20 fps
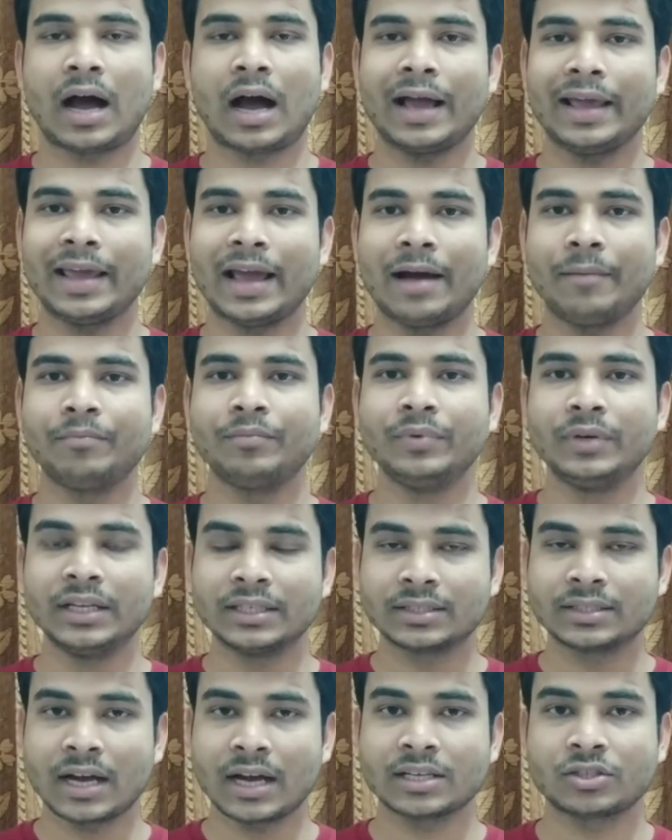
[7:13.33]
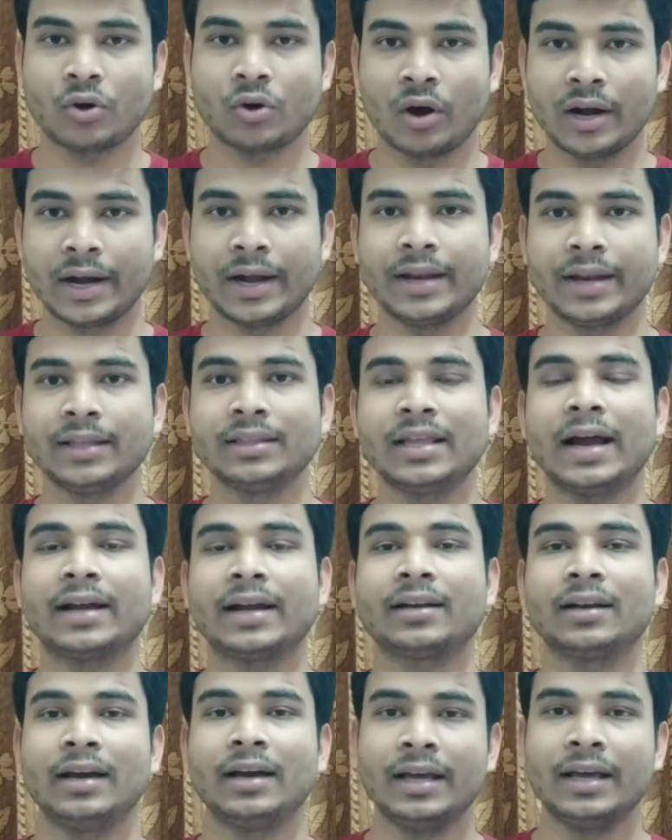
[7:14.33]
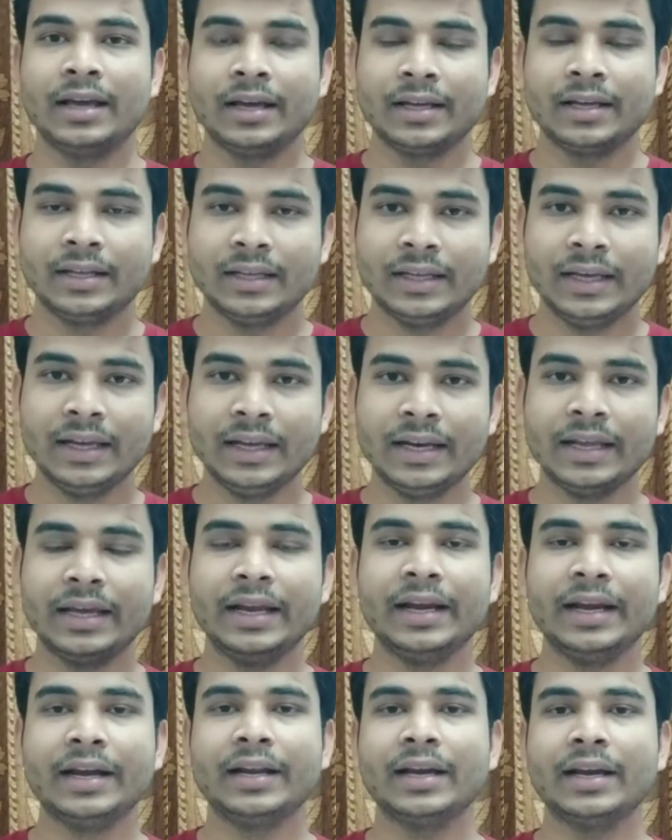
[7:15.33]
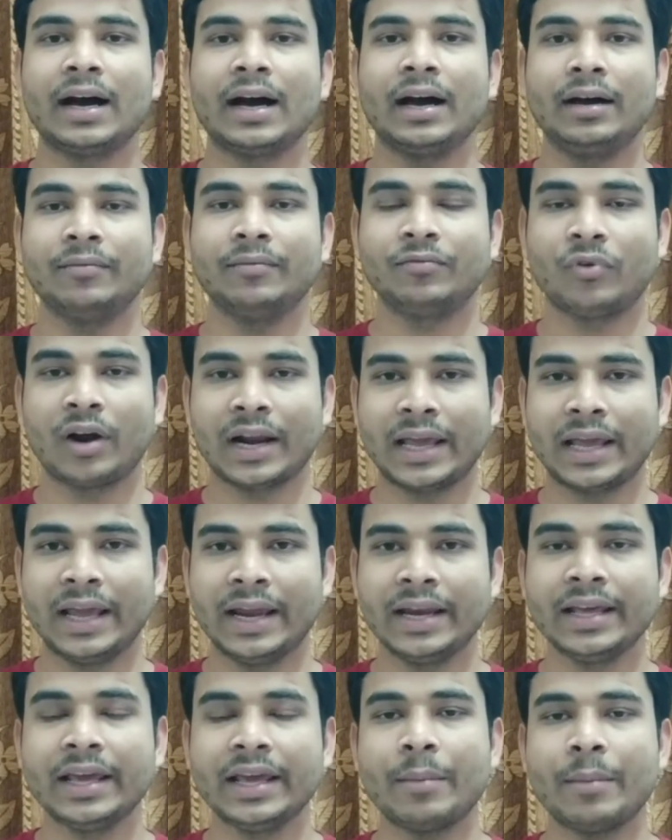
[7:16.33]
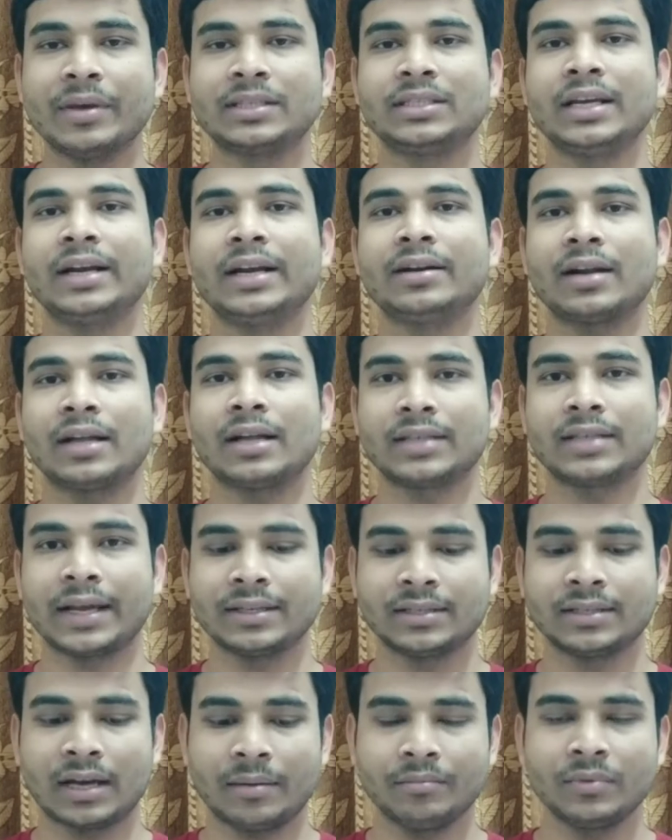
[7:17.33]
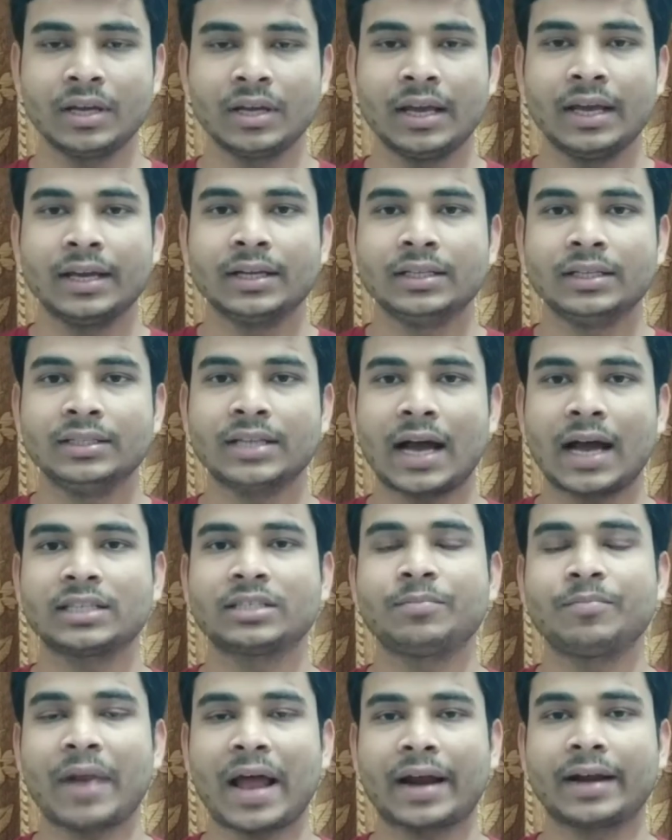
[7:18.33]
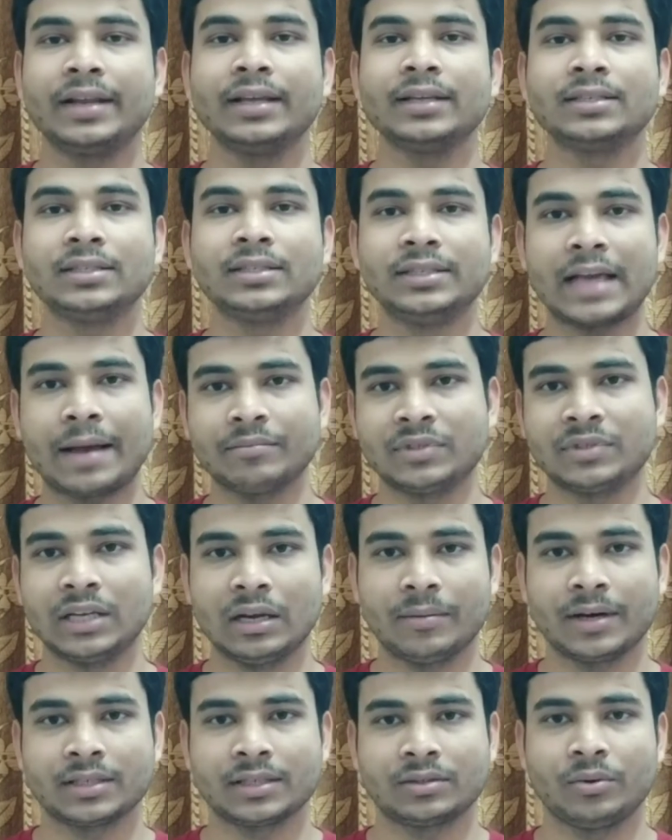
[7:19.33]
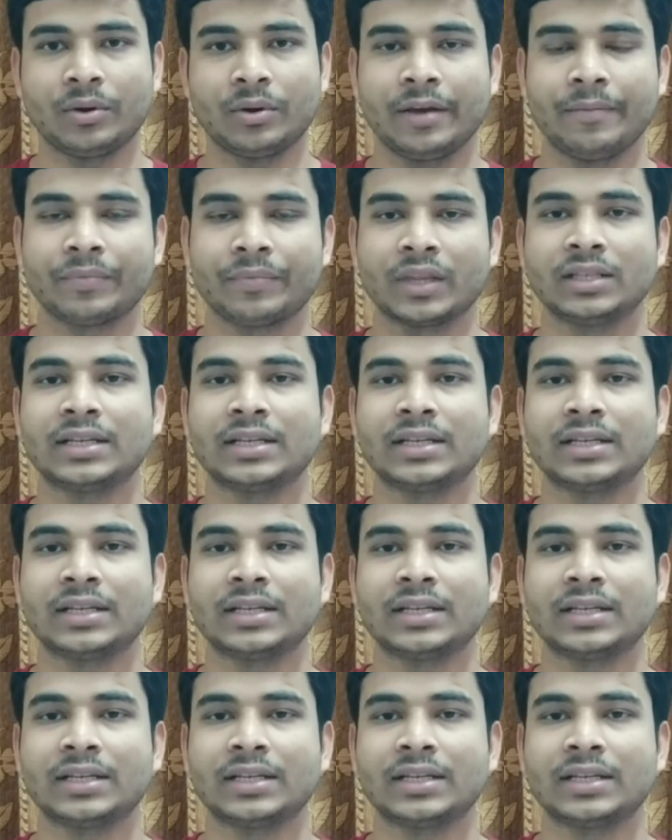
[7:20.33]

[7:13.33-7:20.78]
I have discussed already that in India, for any M S C entrance exam, just practice JAM syllabus, okay.